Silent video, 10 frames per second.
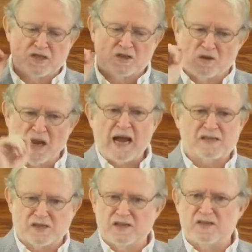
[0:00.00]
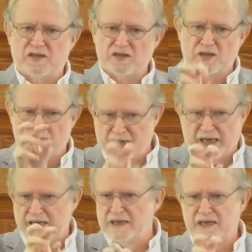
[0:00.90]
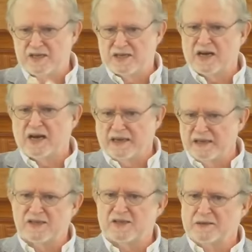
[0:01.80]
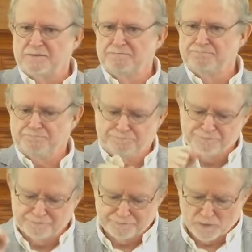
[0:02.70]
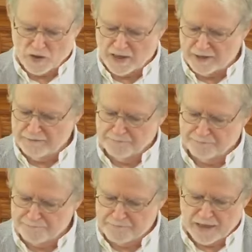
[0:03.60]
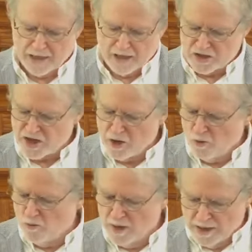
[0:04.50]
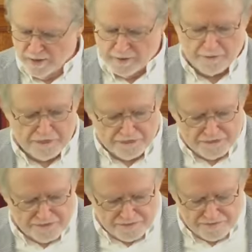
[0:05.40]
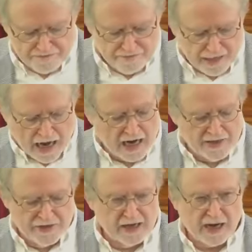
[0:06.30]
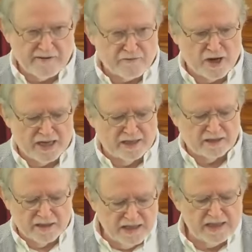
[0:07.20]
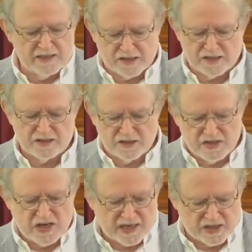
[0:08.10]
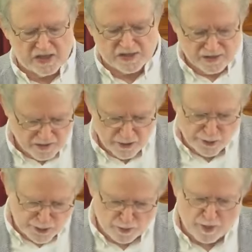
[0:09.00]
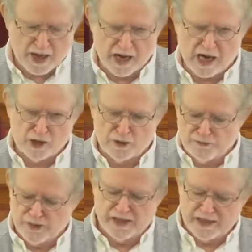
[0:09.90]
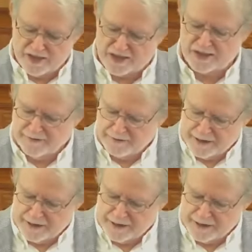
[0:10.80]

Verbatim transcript: scholasticism in his sights. Okay? So I think I've read at least 6 Luther biographies,